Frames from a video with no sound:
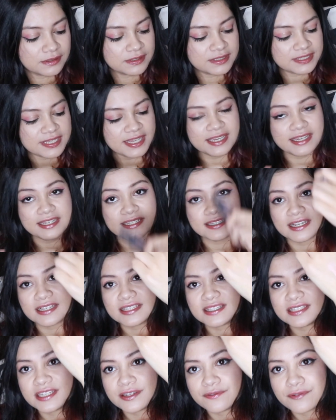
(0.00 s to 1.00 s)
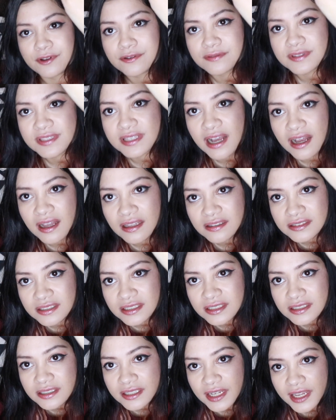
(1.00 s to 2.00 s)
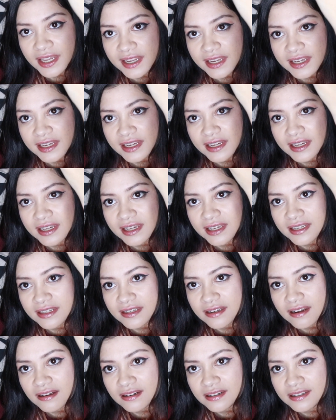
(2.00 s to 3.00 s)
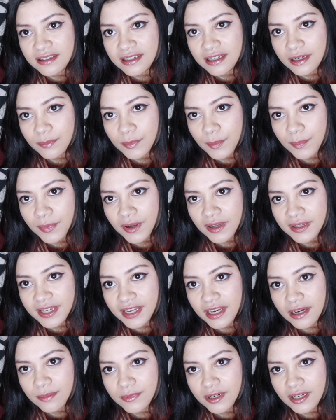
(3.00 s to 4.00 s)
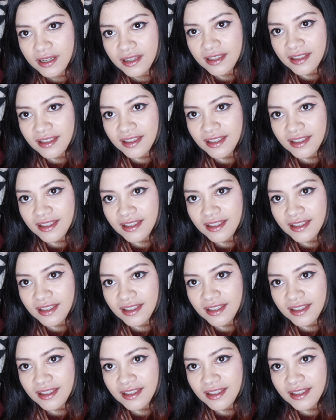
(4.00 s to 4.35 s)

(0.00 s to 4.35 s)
It's like a dusty rose color and not gonna come up on camera.